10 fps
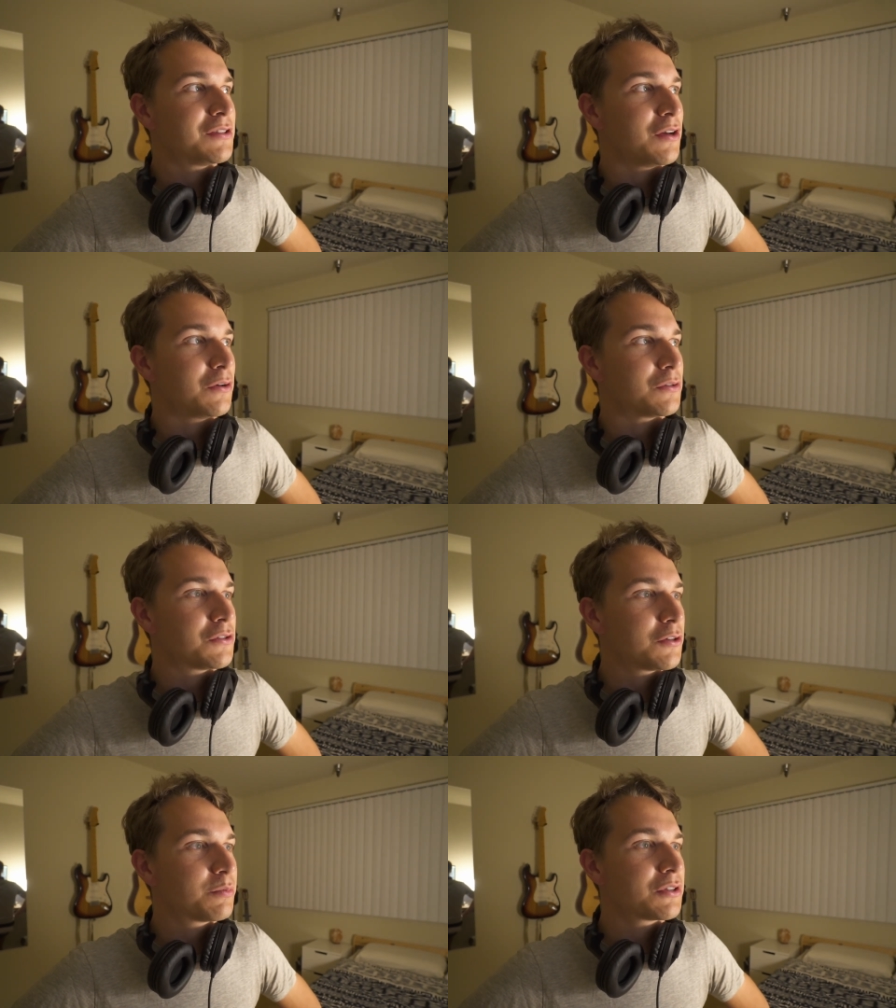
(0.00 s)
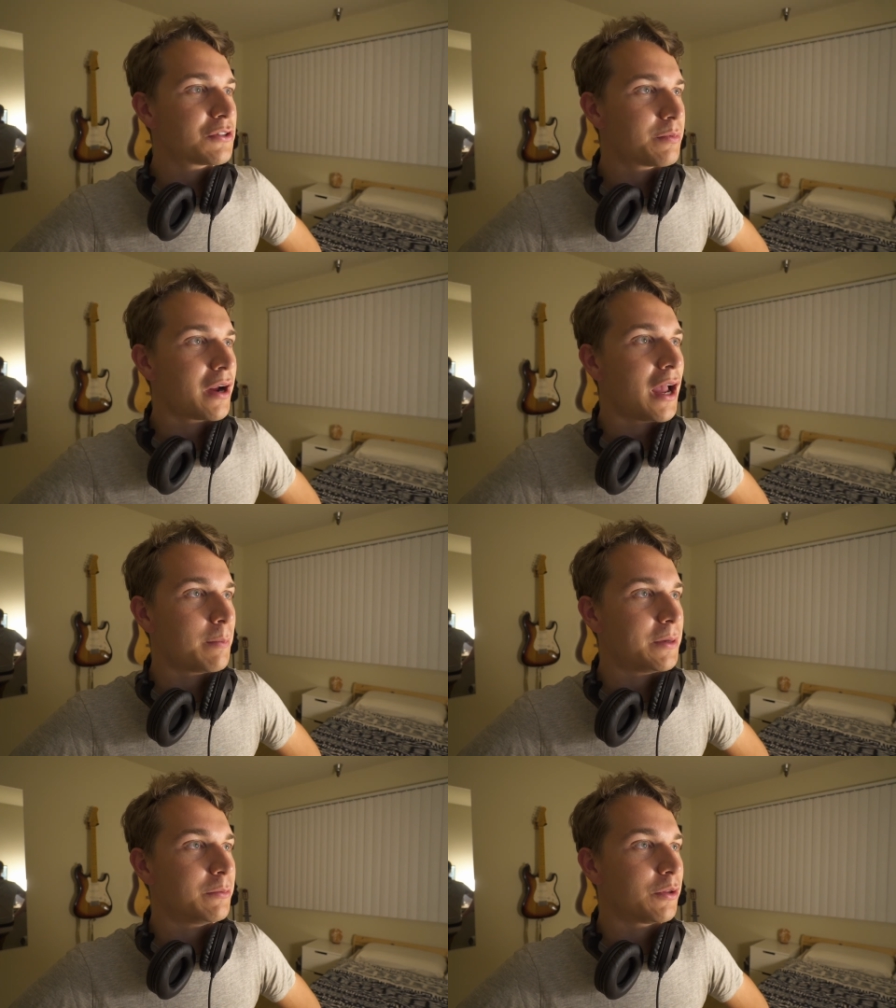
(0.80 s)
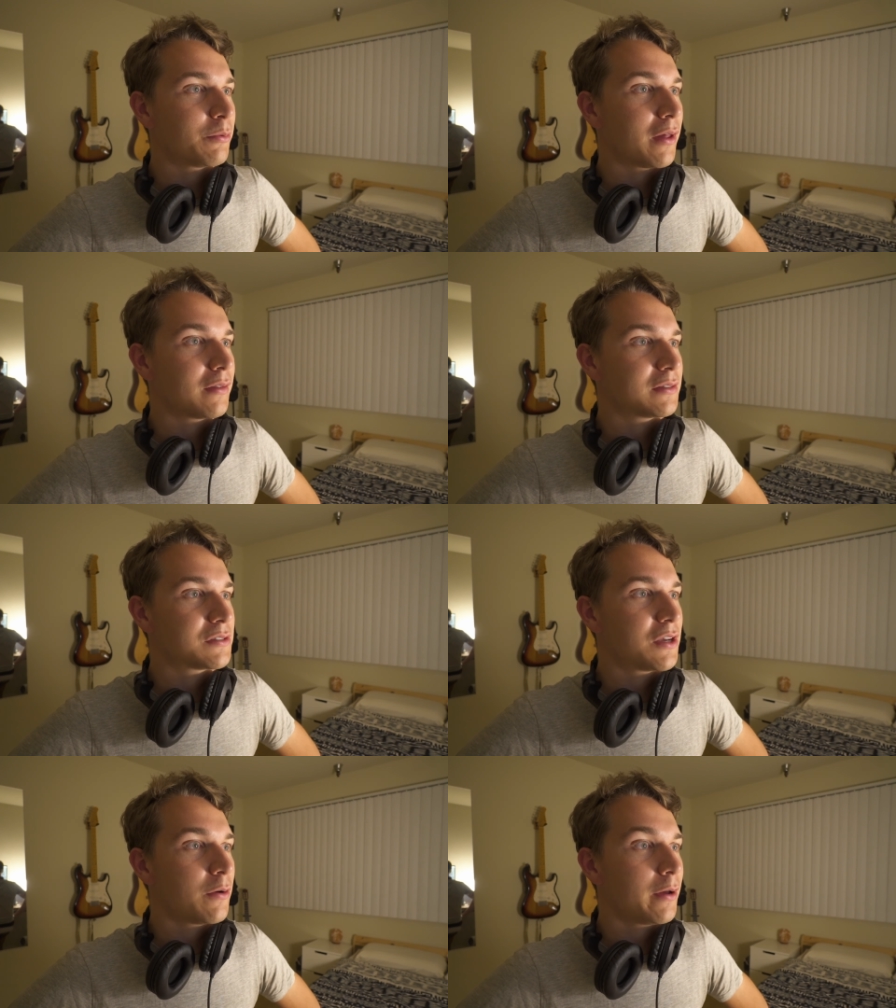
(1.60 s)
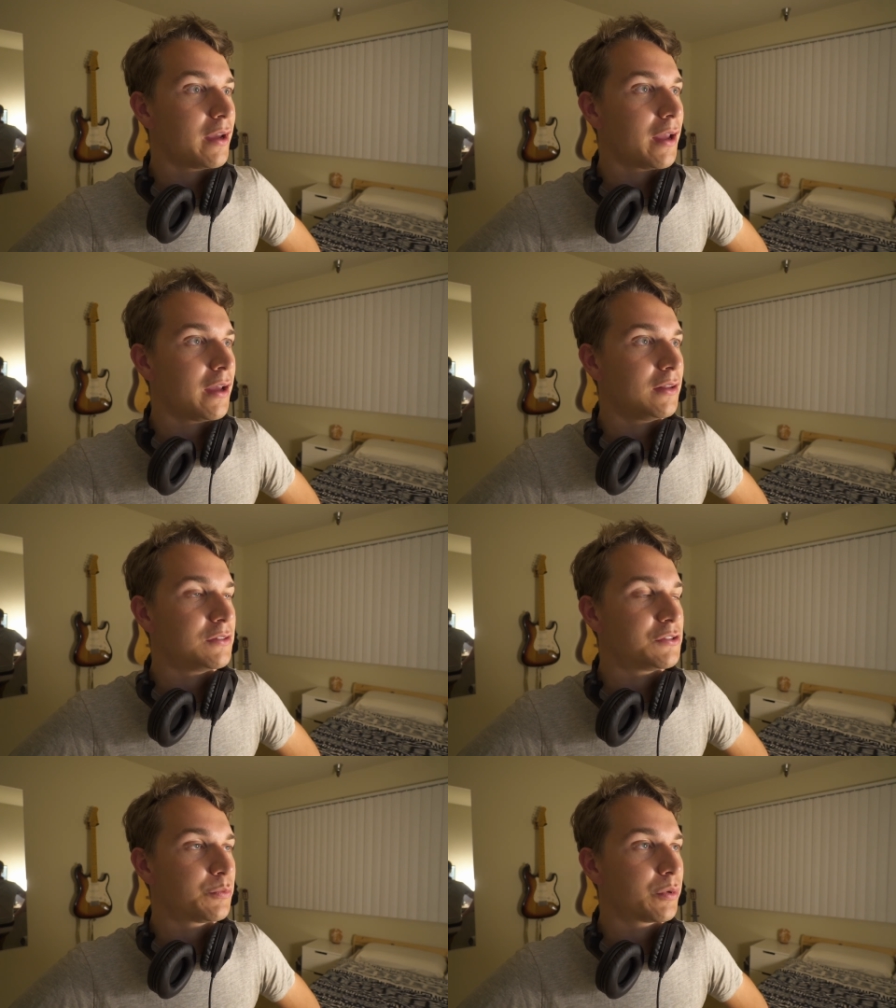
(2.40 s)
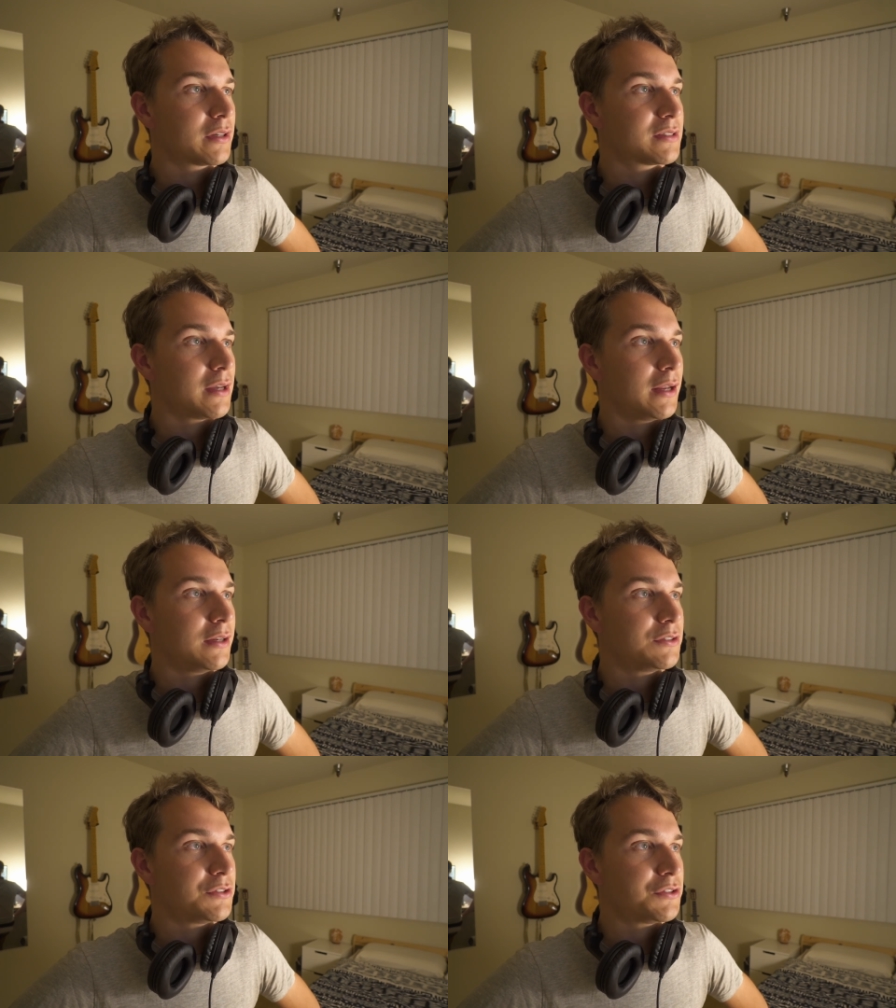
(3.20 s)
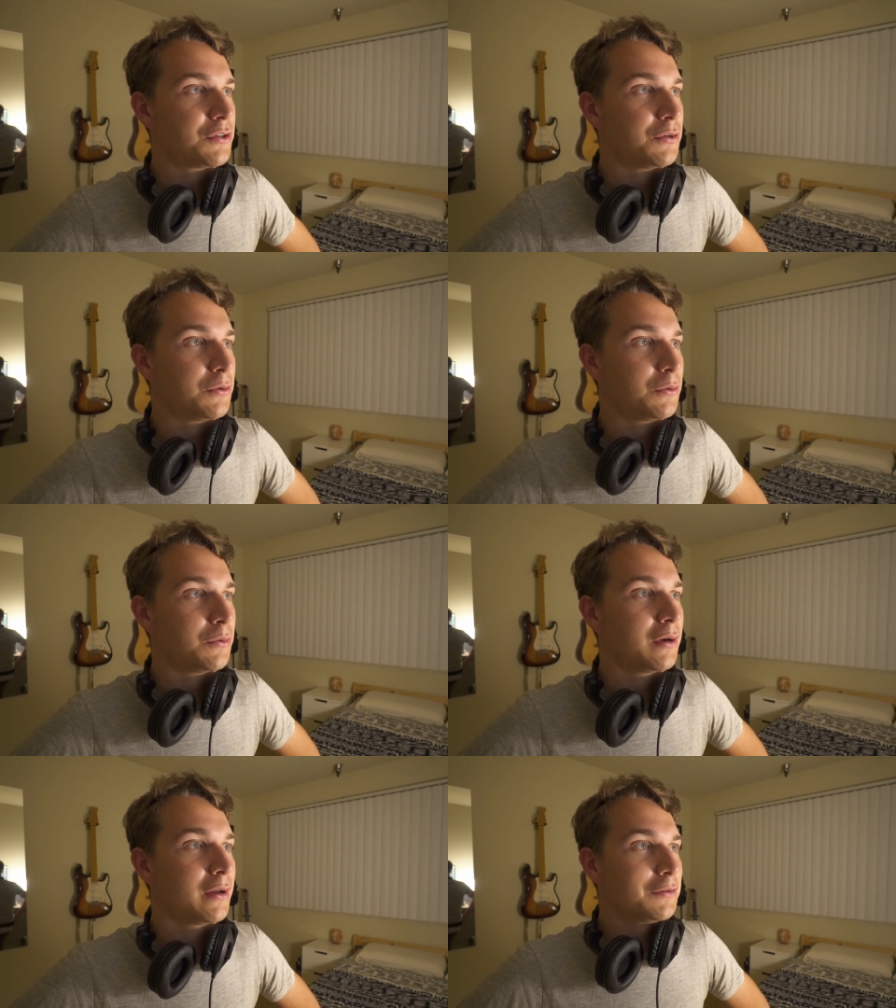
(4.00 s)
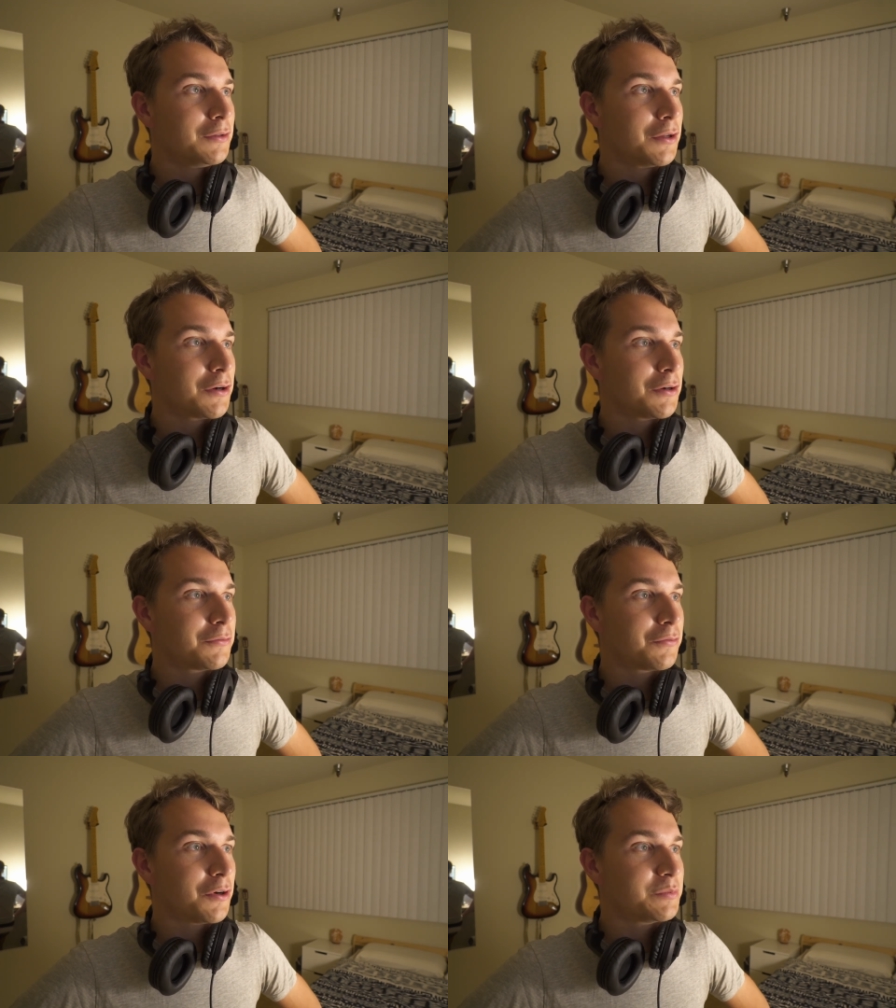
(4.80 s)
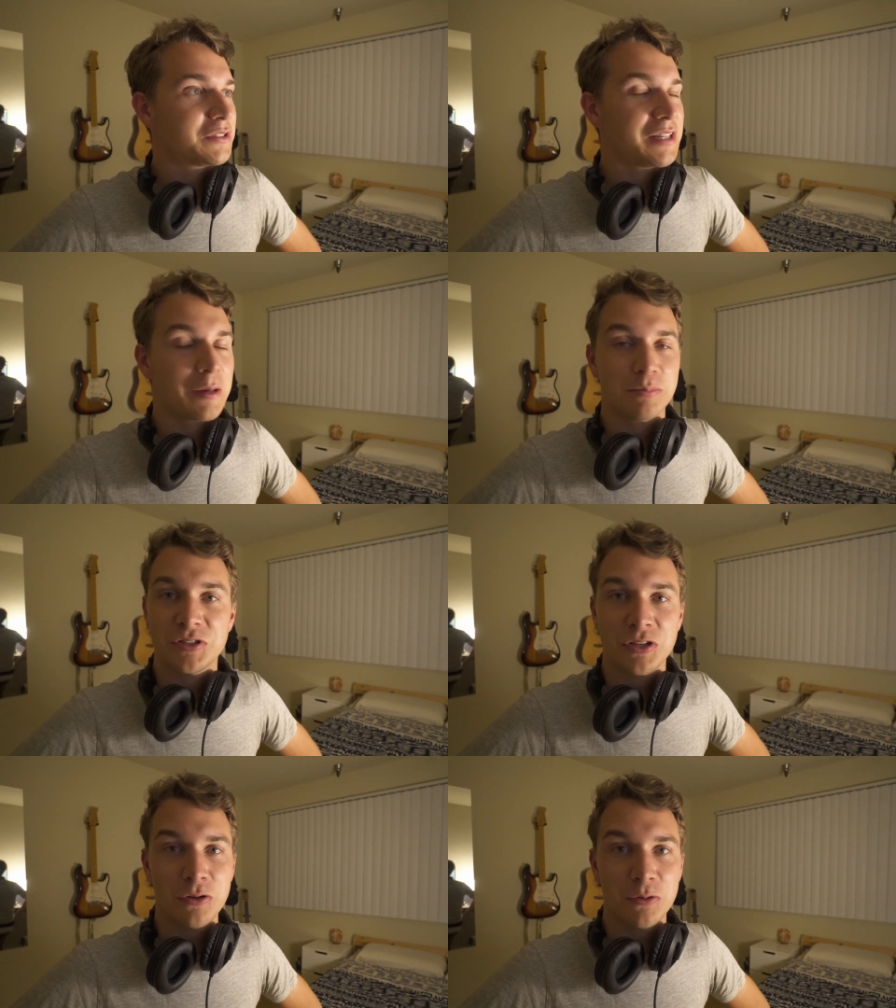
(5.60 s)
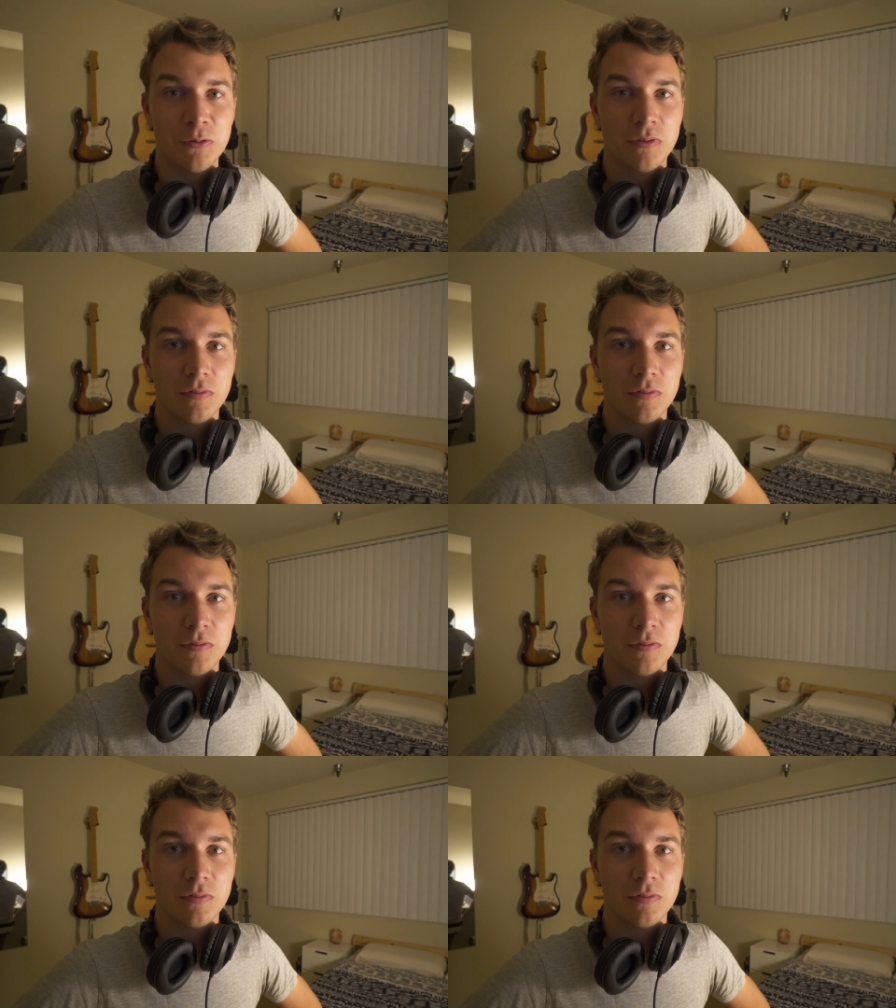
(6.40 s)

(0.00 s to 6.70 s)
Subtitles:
So super, super happy with where this is going, and super excited to learn from step 2